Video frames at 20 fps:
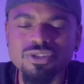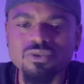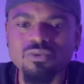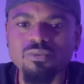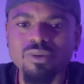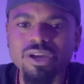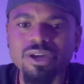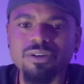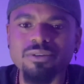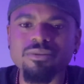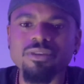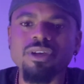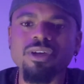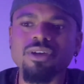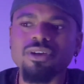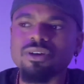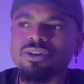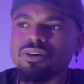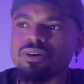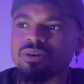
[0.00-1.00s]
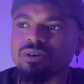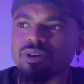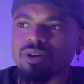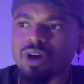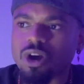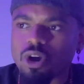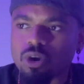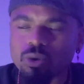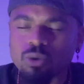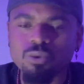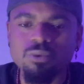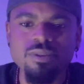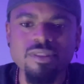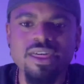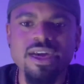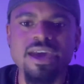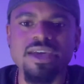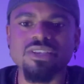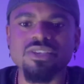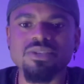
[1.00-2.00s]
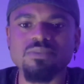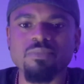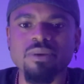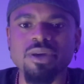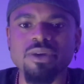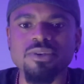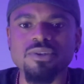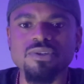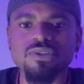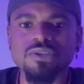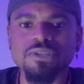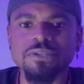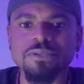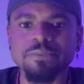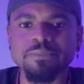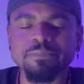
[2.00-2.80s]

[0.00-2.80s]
around. Own that space.